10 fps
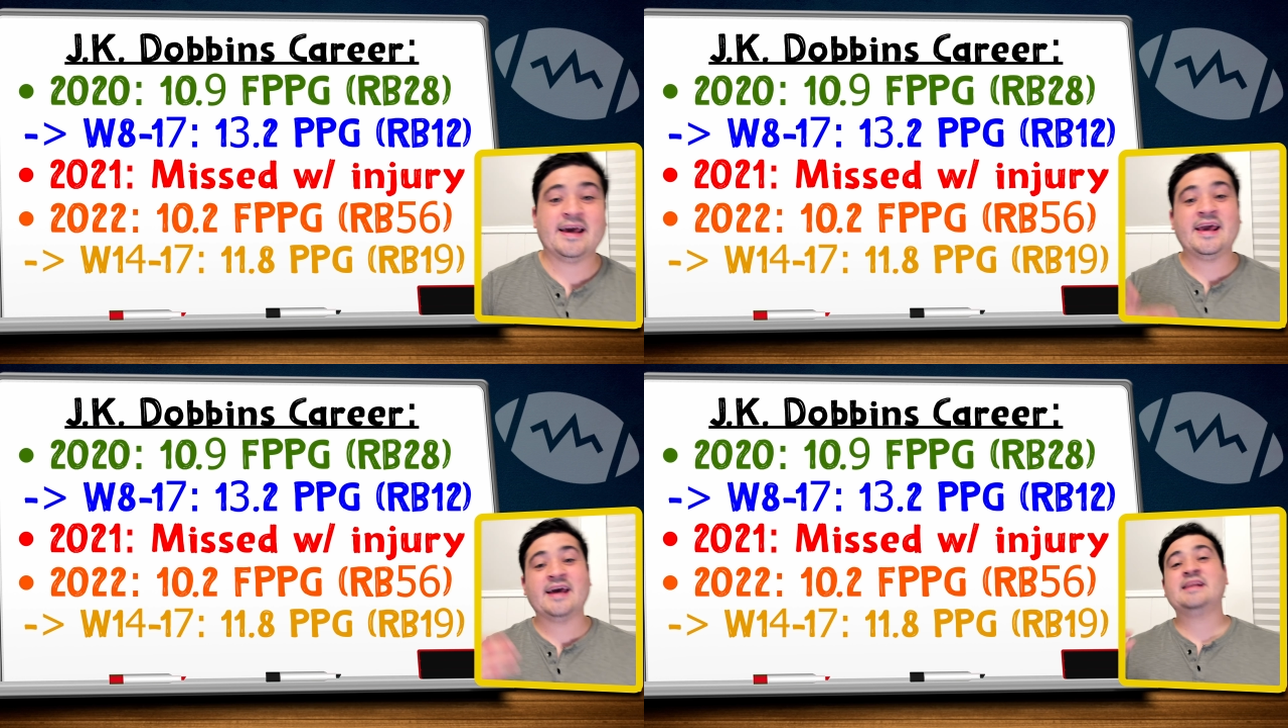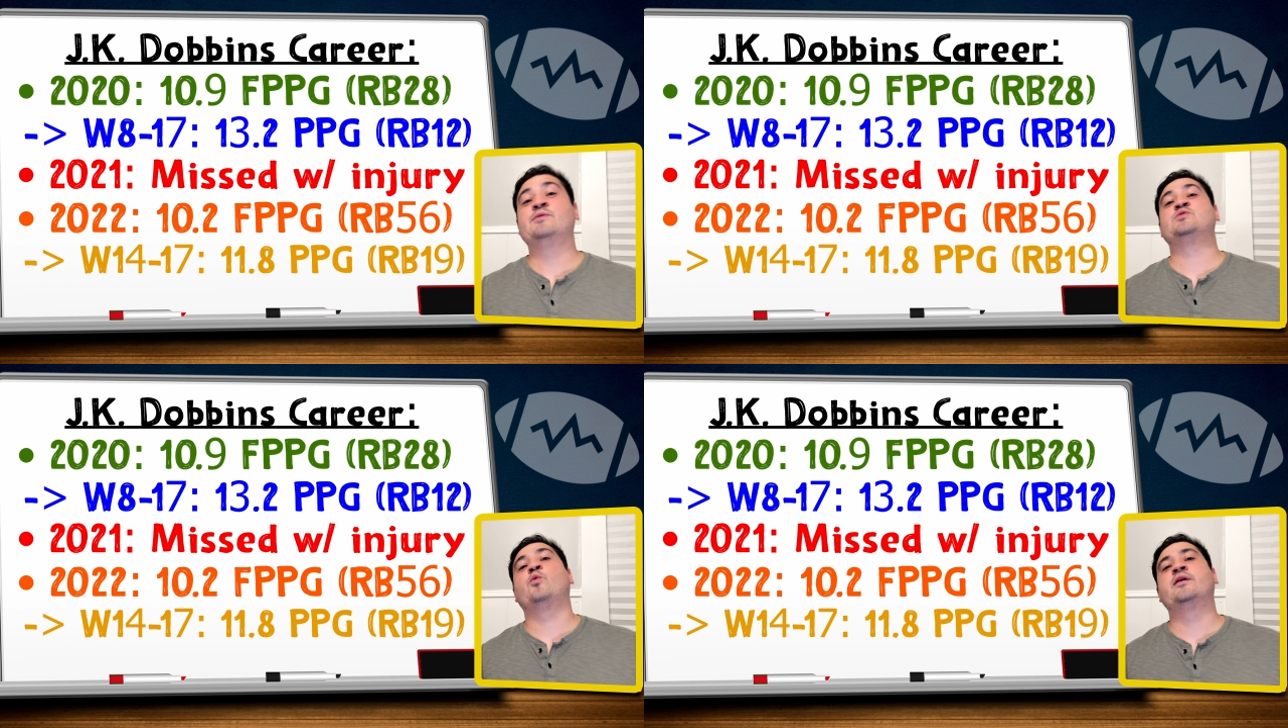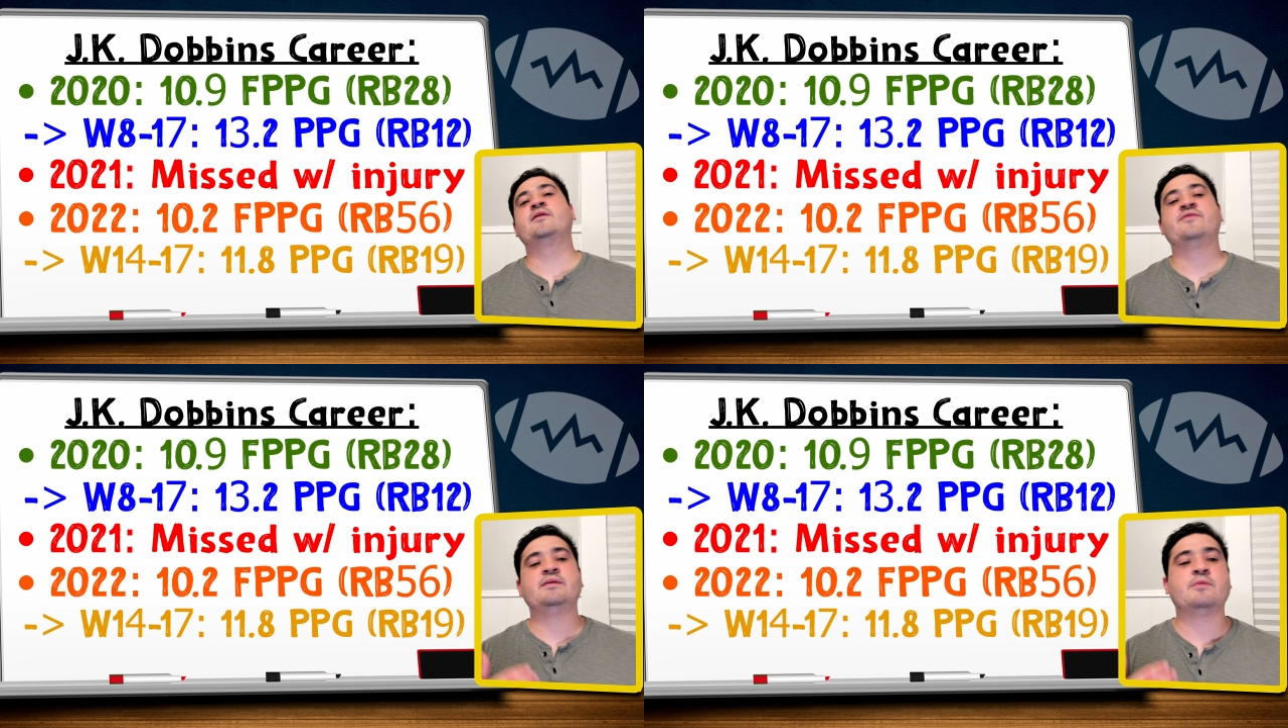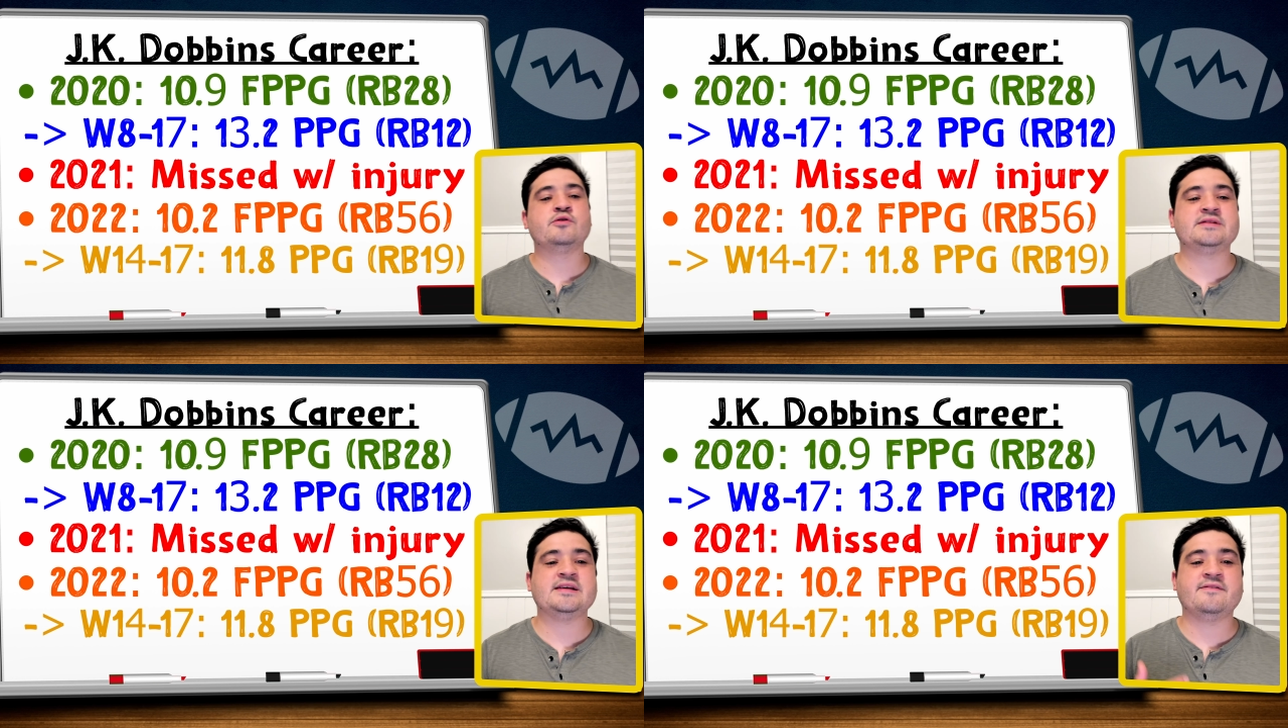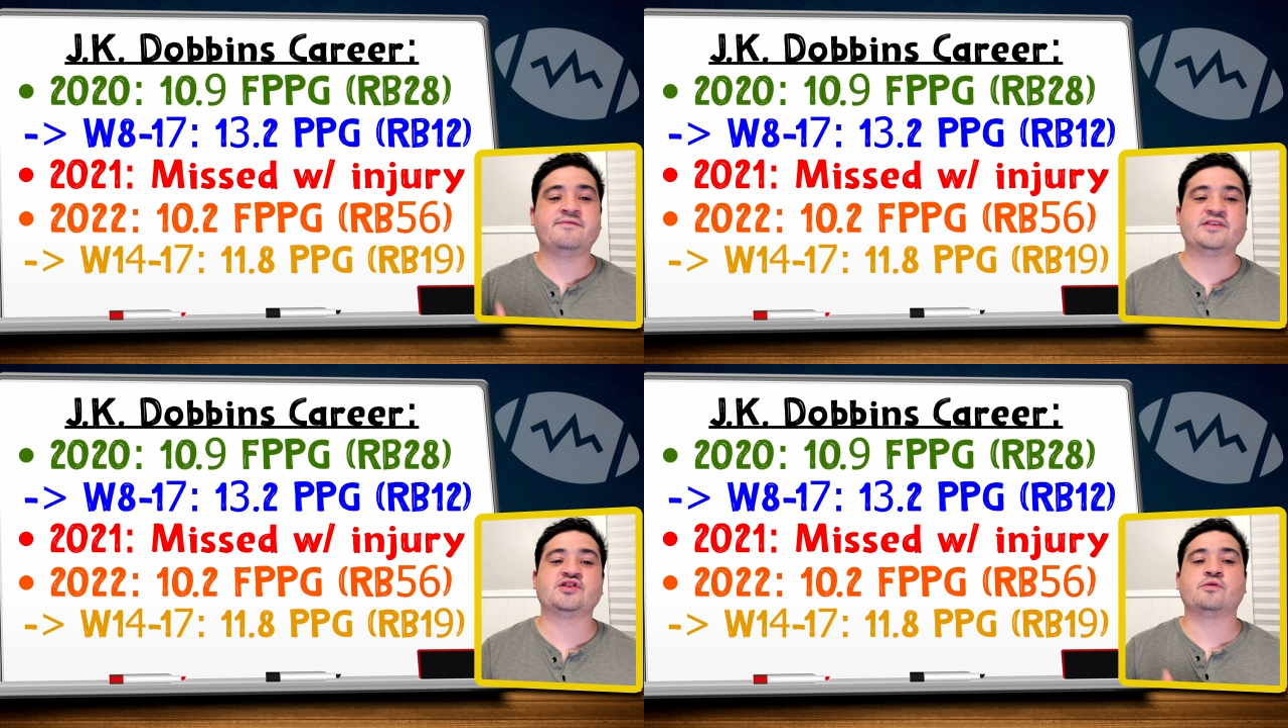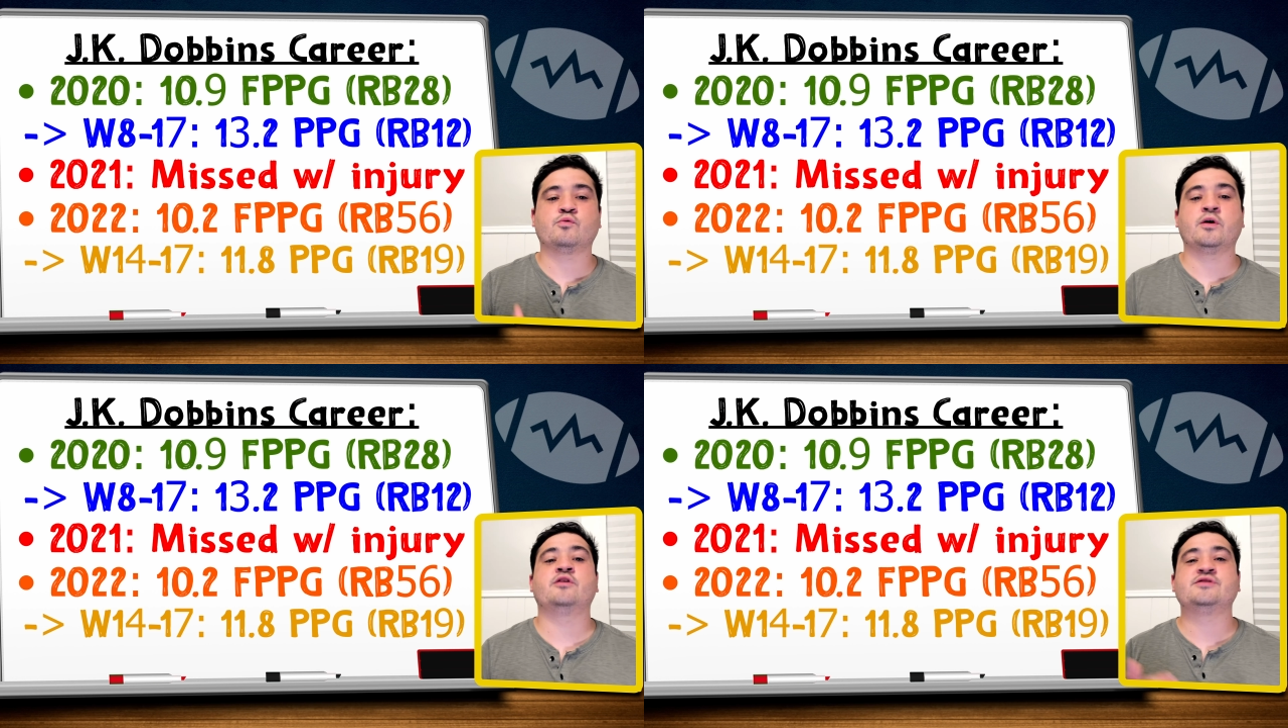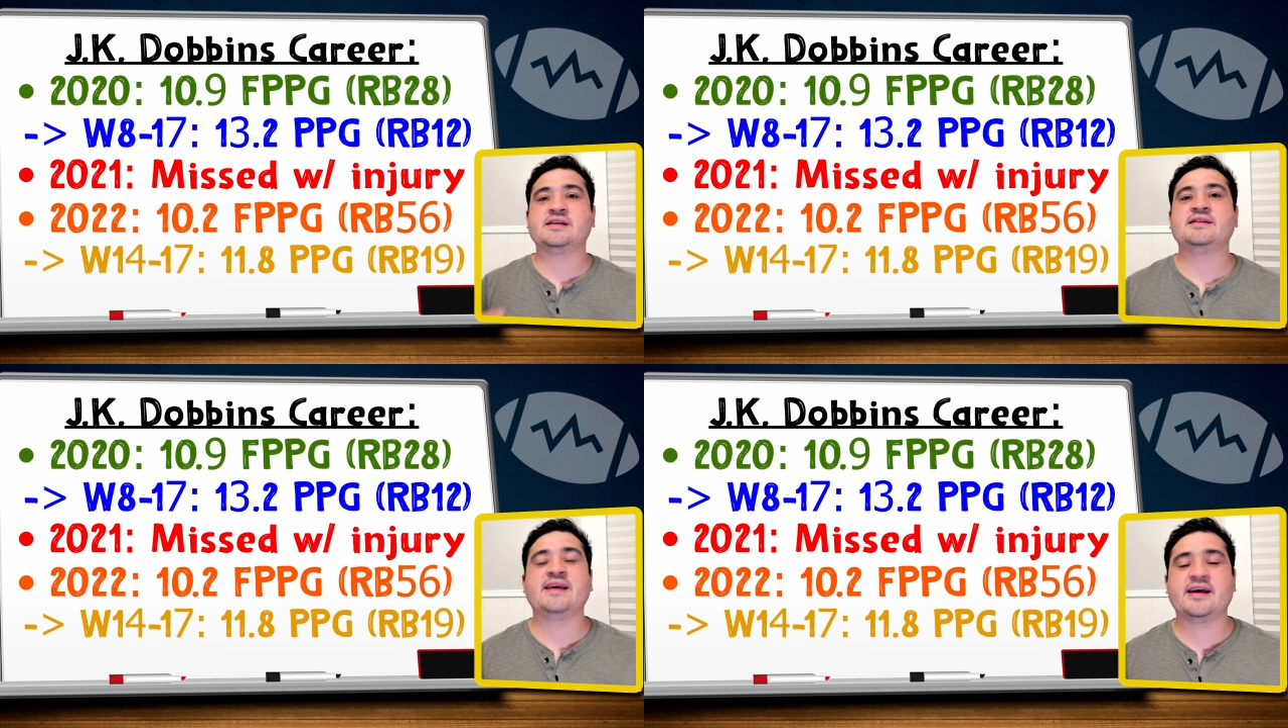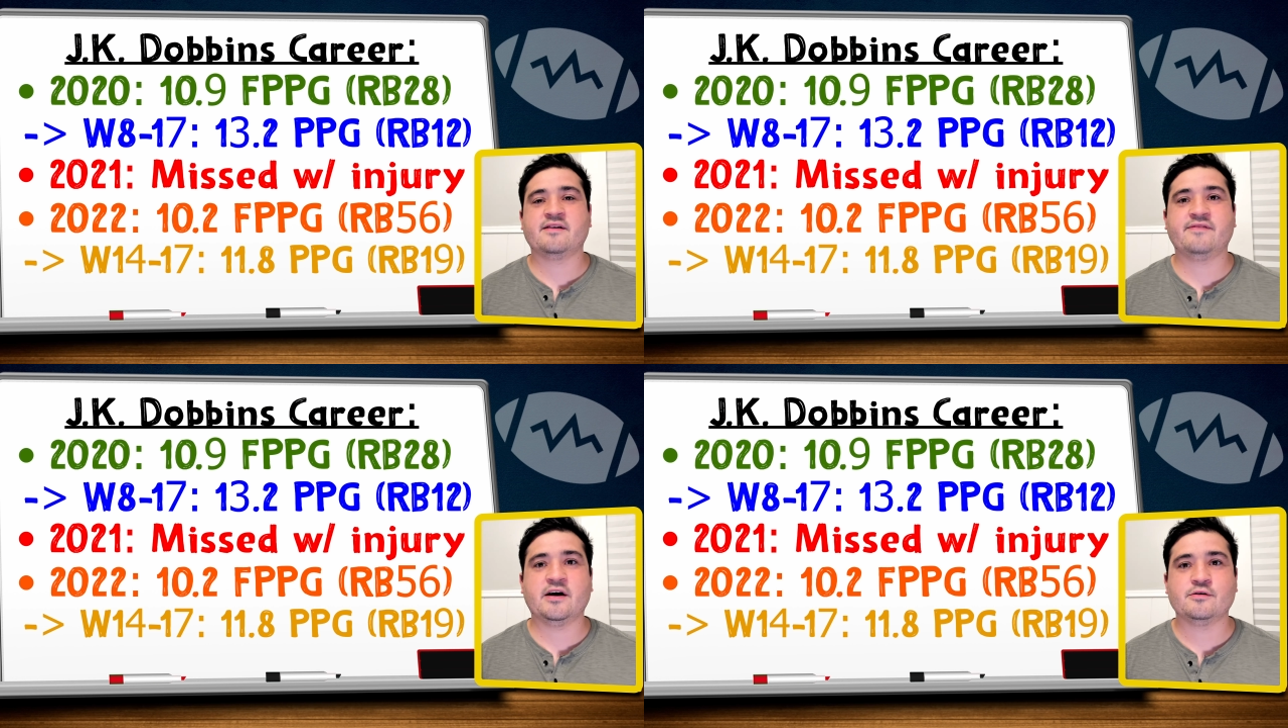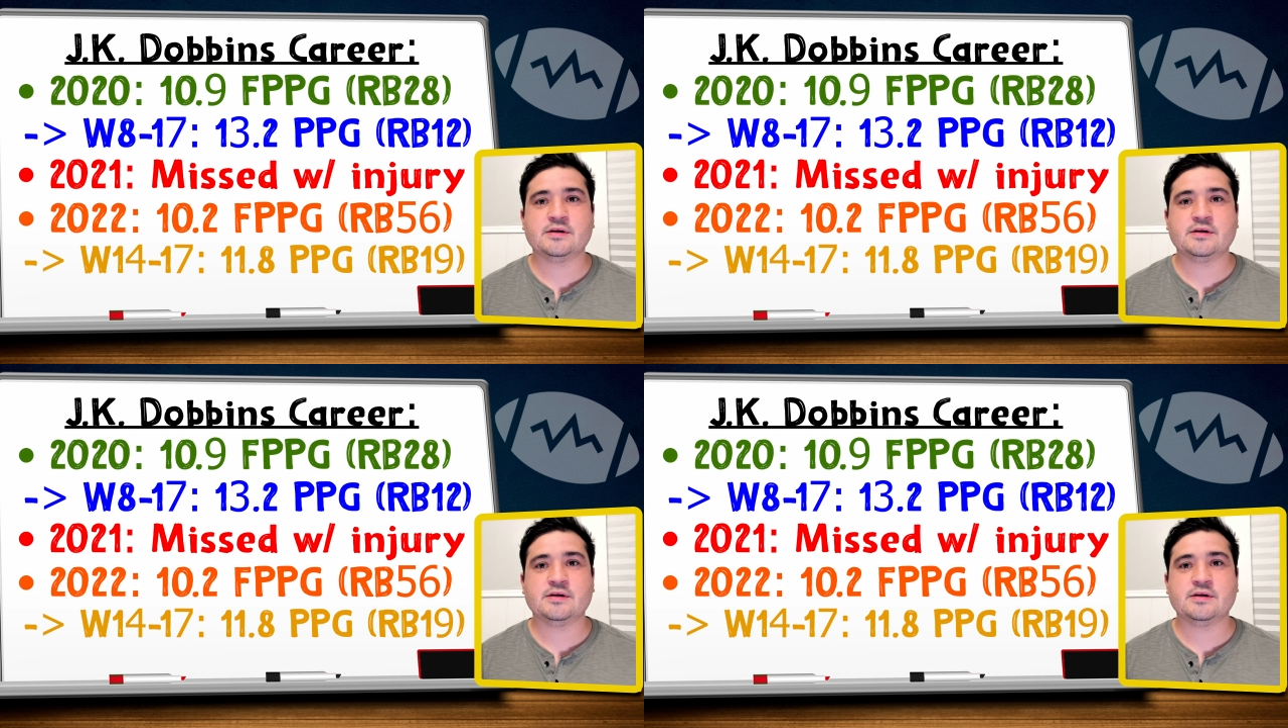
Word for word: and he was one of the most efficient runners in the NFL.